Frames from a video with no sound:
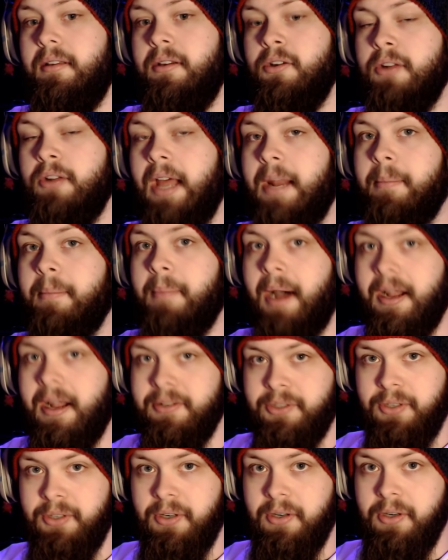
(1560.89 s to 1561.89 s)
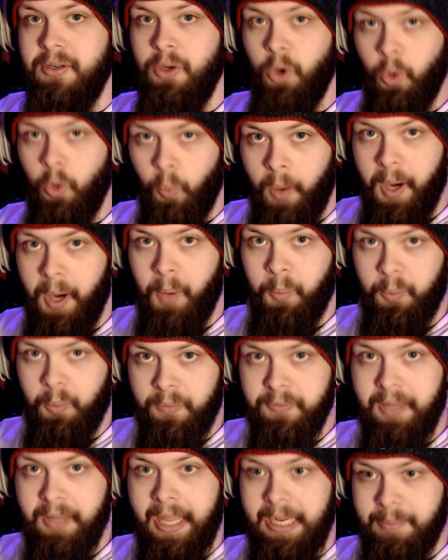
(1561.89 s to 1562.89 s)
you're not a monster, you're a
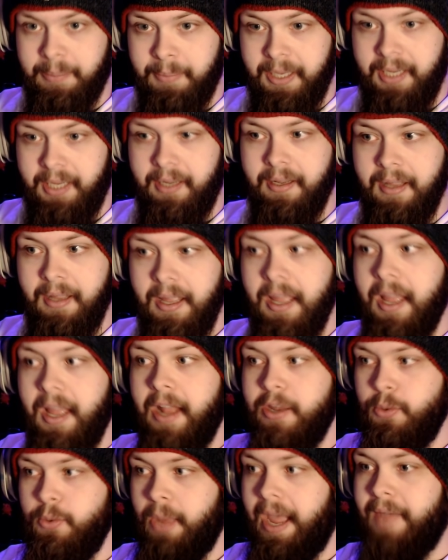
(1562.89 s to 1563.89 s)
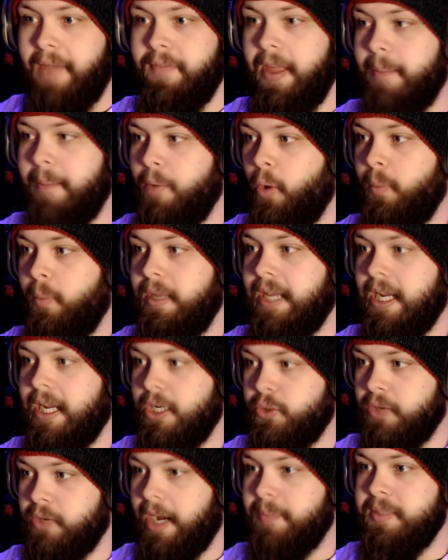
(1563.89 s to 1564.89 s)
werewolf like me. You have that moment. He
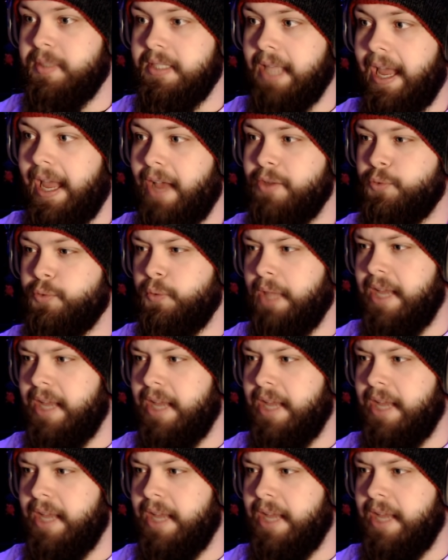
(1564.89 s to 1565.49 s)
kind of drops Styles,